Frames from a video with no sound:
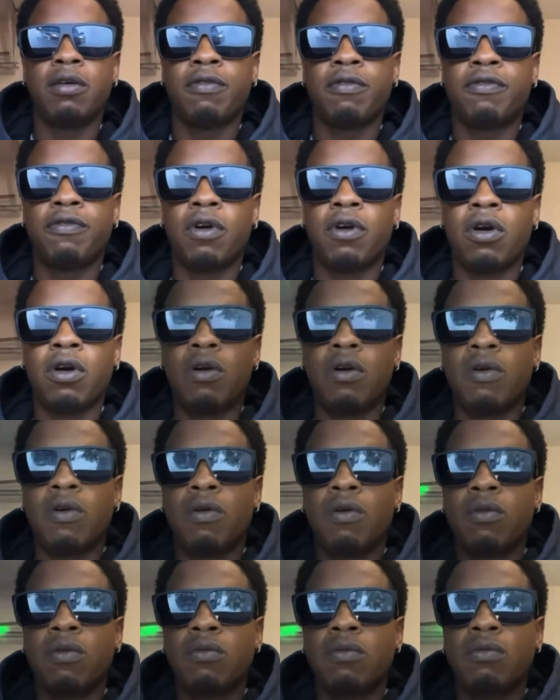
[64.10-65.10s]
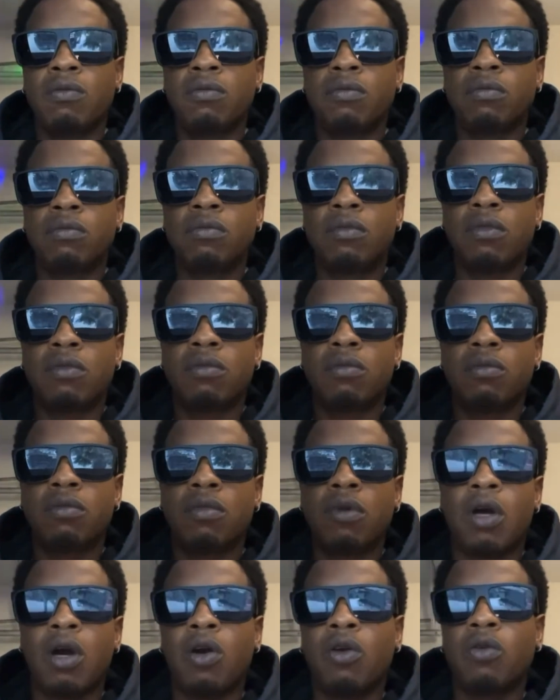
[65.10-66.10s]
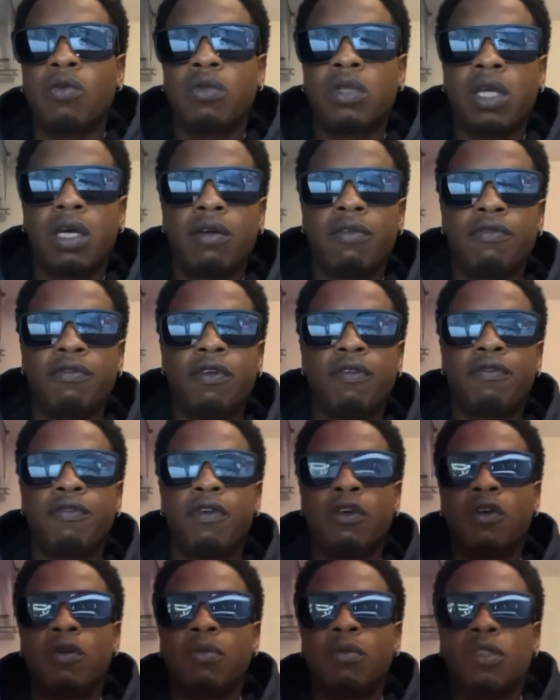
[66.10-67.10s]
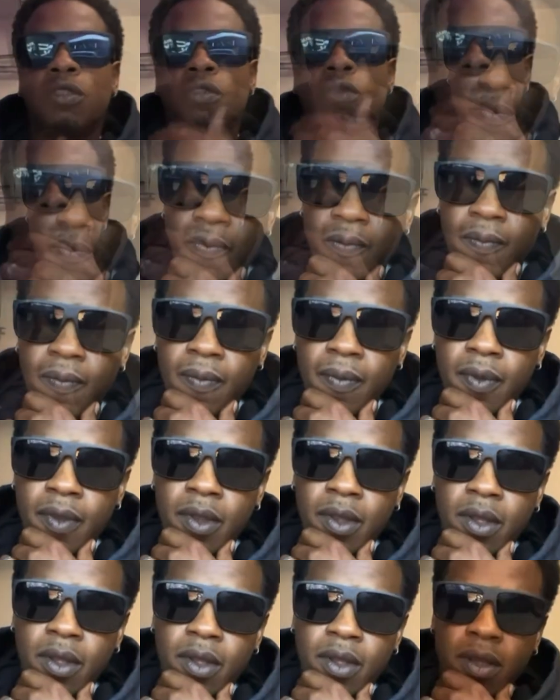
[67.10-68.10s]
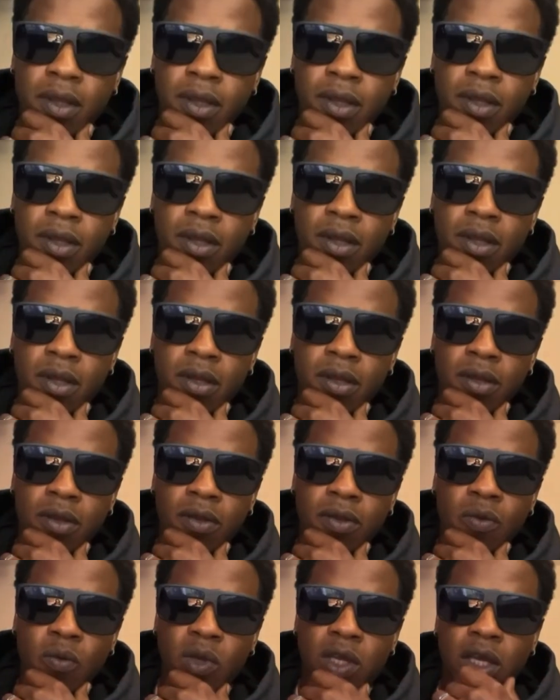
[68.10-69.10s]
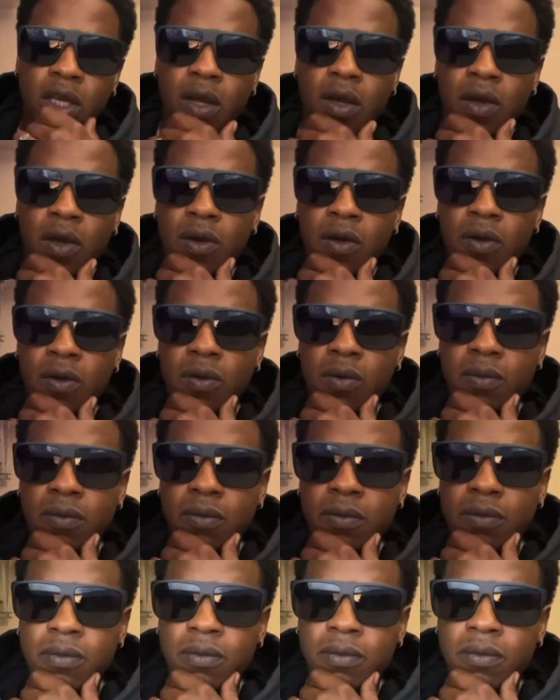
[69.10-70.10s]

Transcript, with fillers: for um auto death. You feel me? So bam. We um